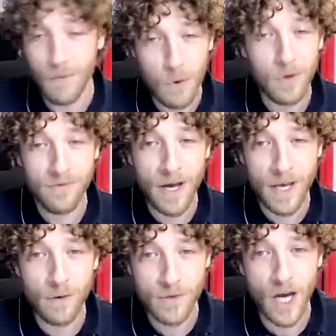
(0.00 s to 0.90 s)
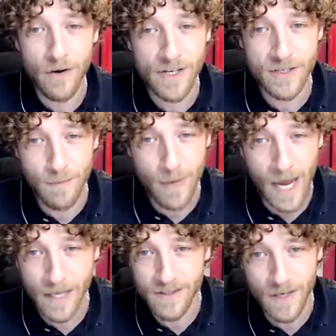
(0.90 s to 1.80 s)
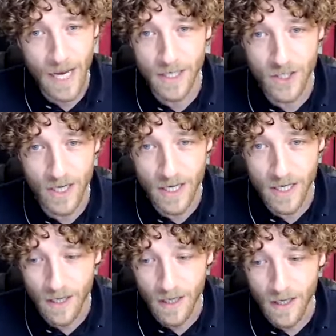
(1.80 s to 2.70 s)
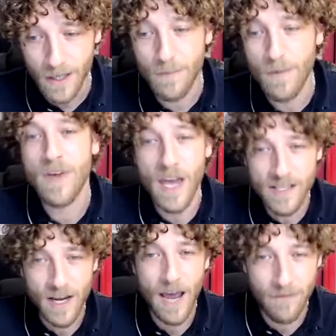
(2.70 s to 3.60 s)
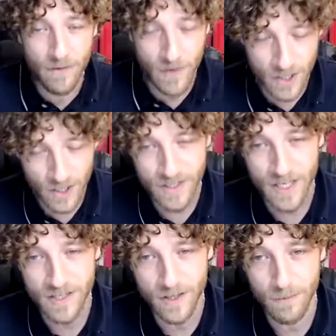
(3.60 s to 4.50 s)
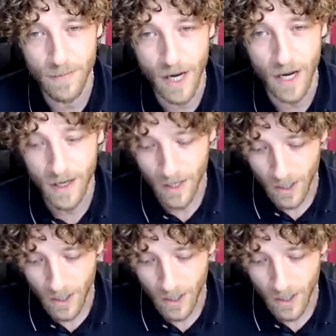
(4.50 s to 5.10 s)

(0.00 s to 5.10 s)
of all of my old diaries and pads. And actually, yes, I have an official system, but